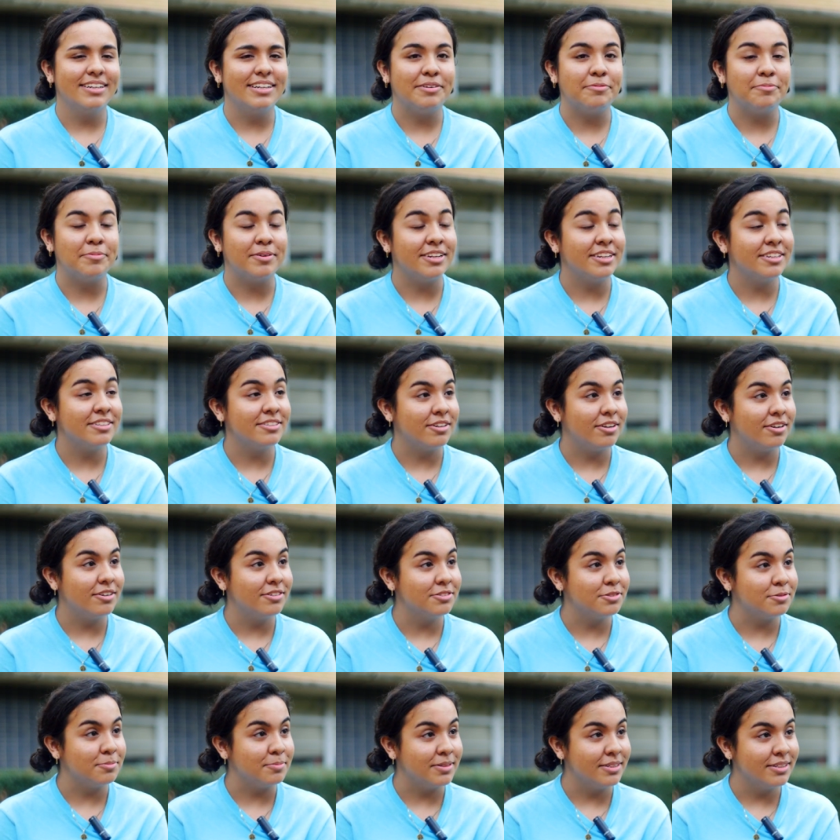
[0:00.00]
A million
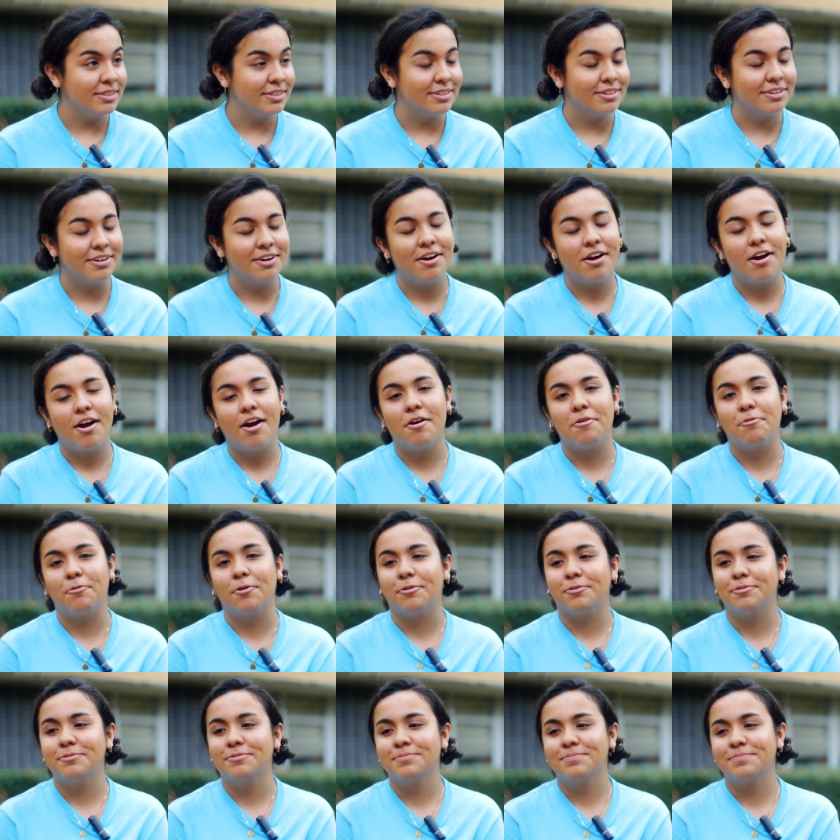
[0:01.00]
dollars to me? A million dollars.
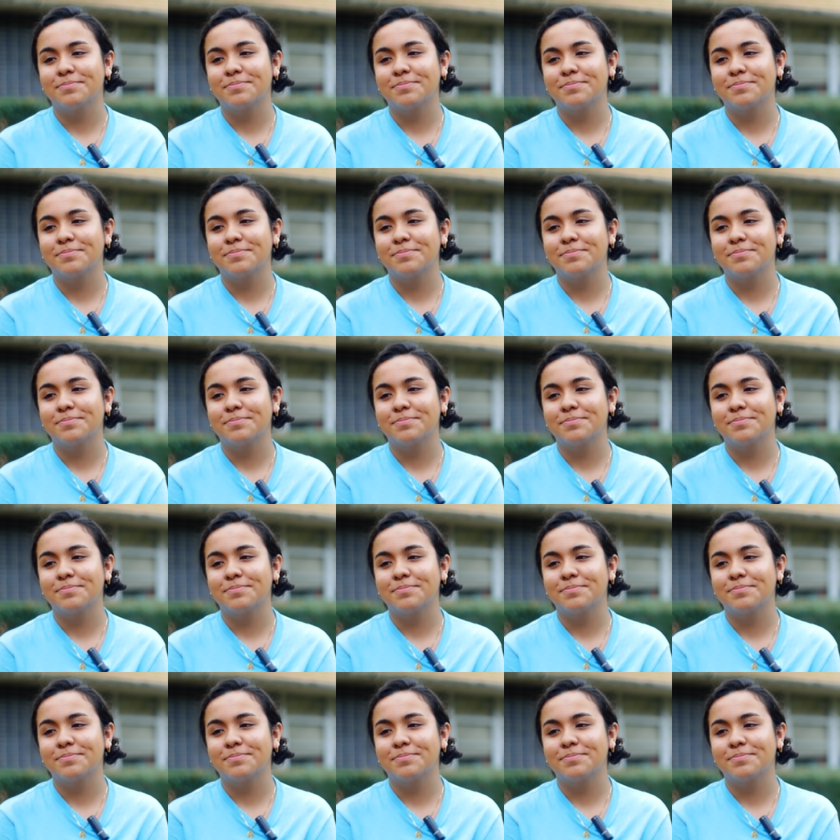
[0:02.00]
Whoa.